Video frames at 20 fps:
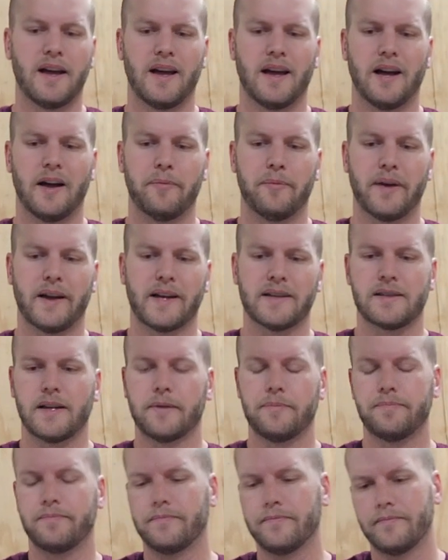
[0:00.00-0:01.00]
I guess
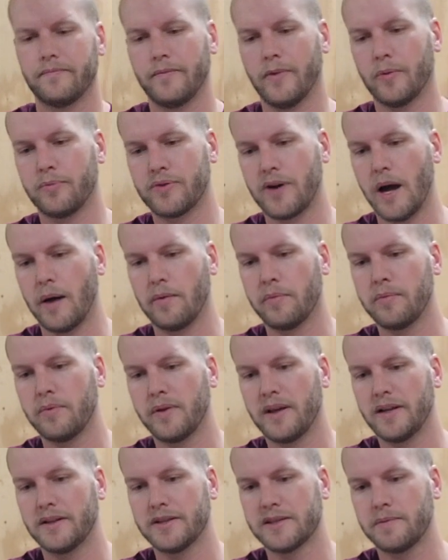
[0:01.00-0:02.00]
I will
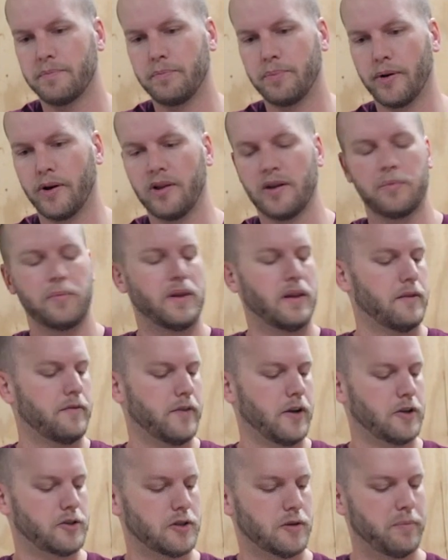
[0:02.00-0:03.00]
probably just burn them in the
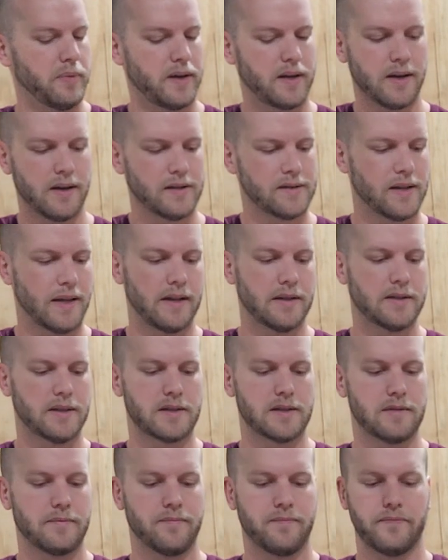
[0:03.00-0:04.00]
future, because it
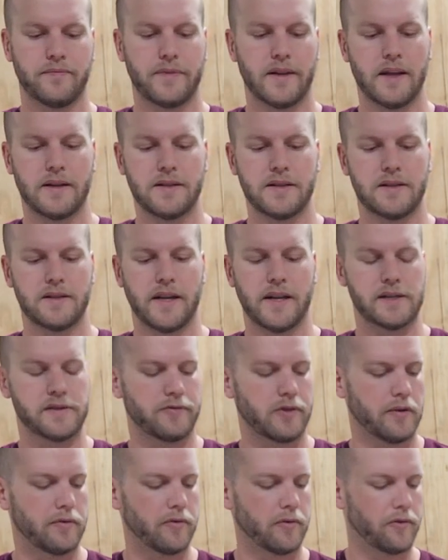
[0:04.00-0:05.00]
just takes
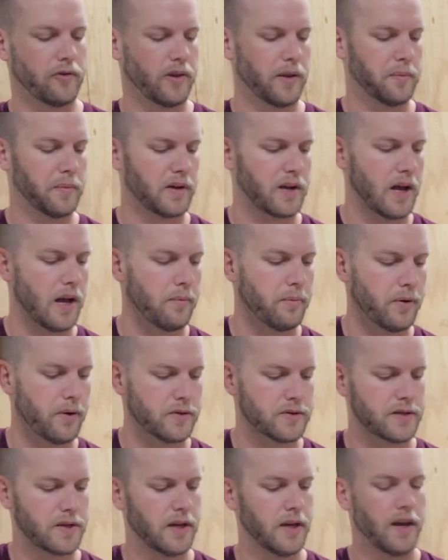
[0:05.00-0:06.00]
forever for them to
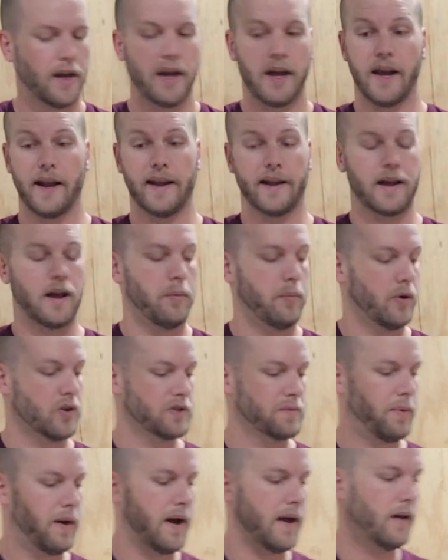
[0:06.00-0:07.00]
compost in a
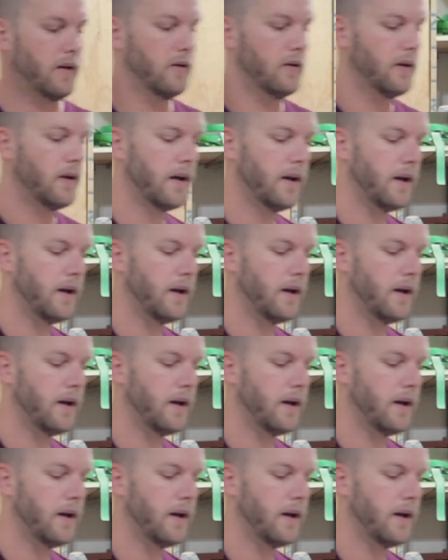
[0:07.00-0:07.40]
compost pile.